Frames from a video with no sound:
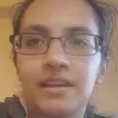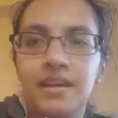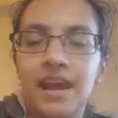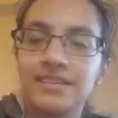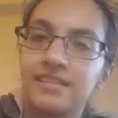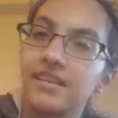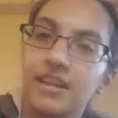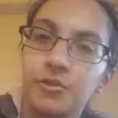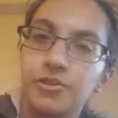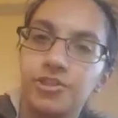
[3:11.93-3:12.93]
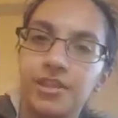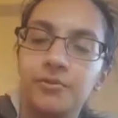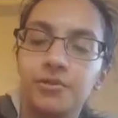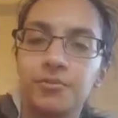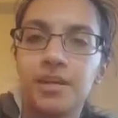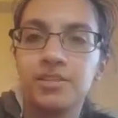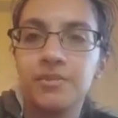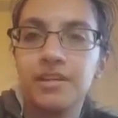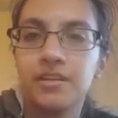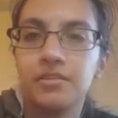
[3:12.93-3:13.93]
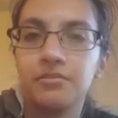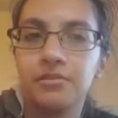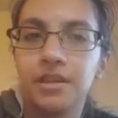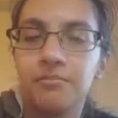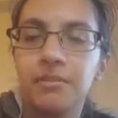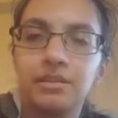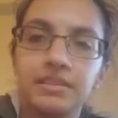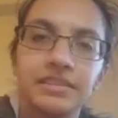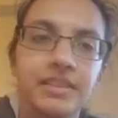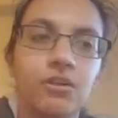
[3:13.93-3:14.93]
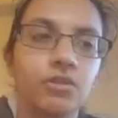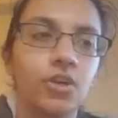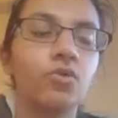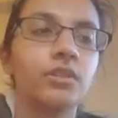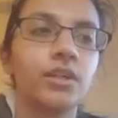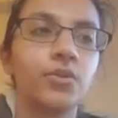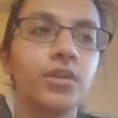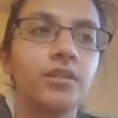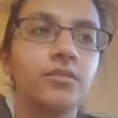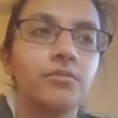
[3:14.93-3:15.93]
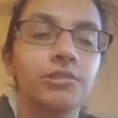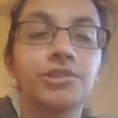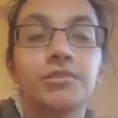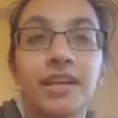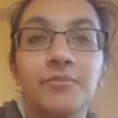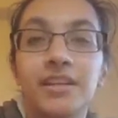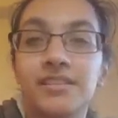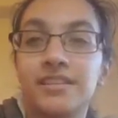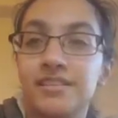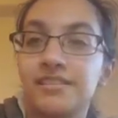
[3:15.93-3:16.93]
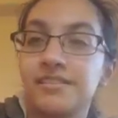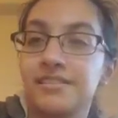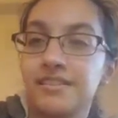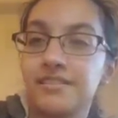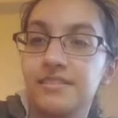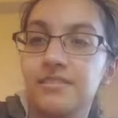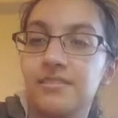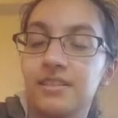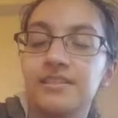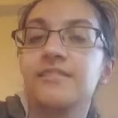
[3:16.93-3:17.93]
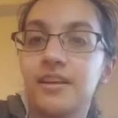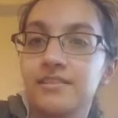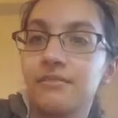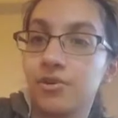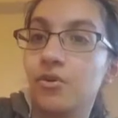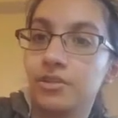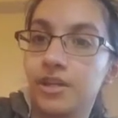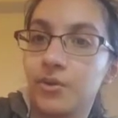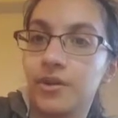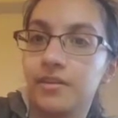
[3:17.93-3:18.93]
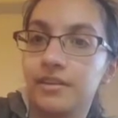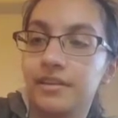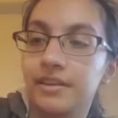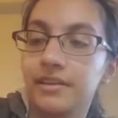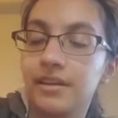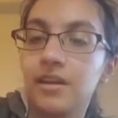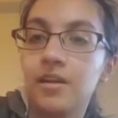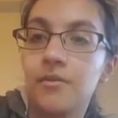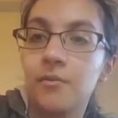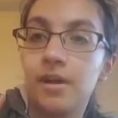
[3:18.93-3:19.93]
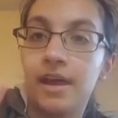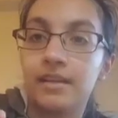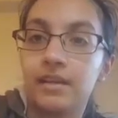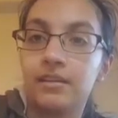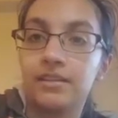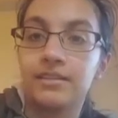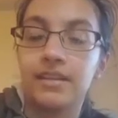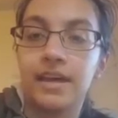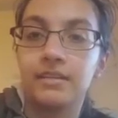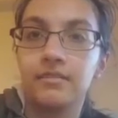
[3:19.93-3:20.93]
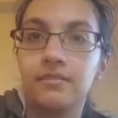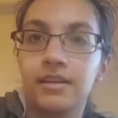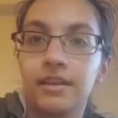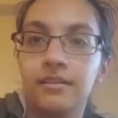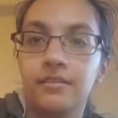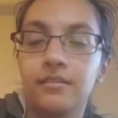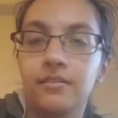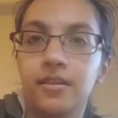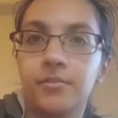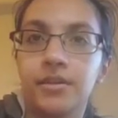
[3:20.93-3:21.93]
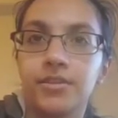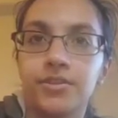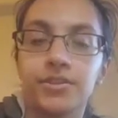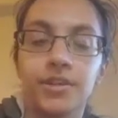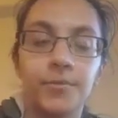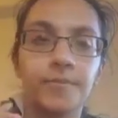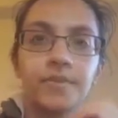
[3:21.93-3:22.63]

It has a yellowish tint, which reminds me of like melted down coconut oil, which kind of makes sense because this does have coconut oil in it. And I'll get to that in a minute or so.